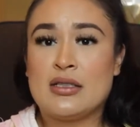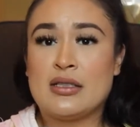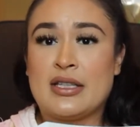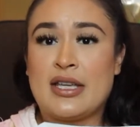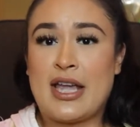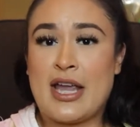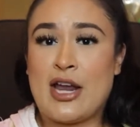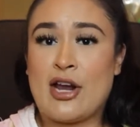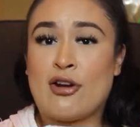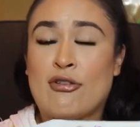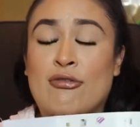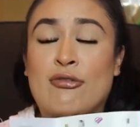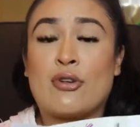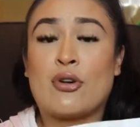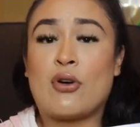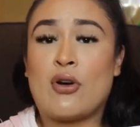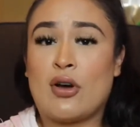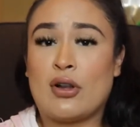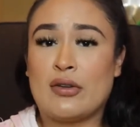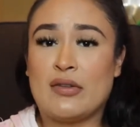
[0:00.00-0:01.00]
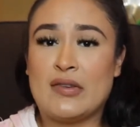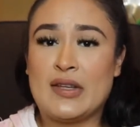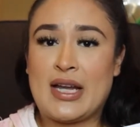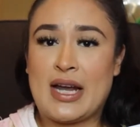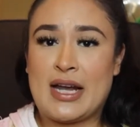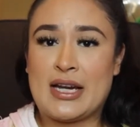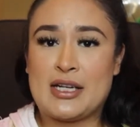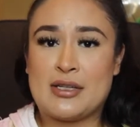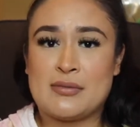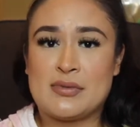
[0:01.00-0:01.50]
care for all of the
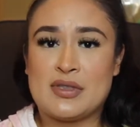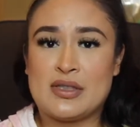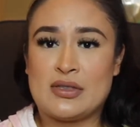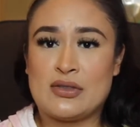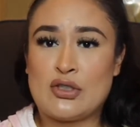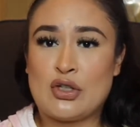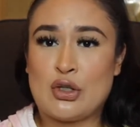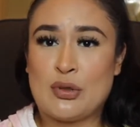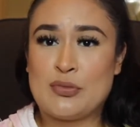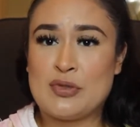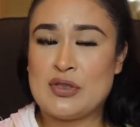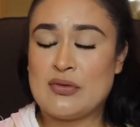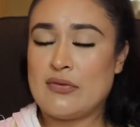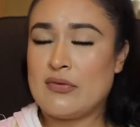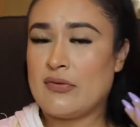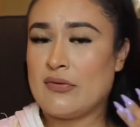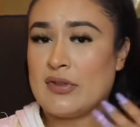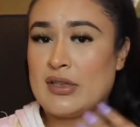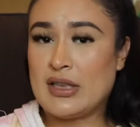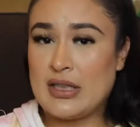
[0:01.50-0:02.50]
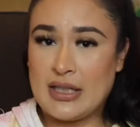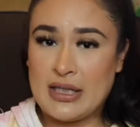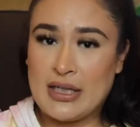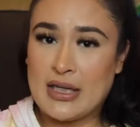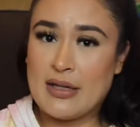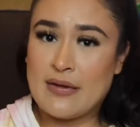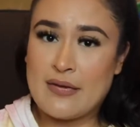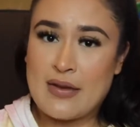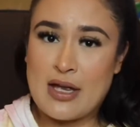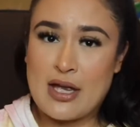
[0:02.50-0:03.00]
items in terms of
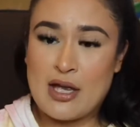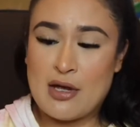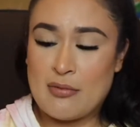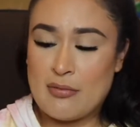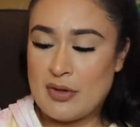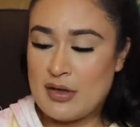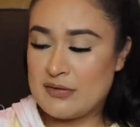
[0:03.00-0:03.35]
cleaning them,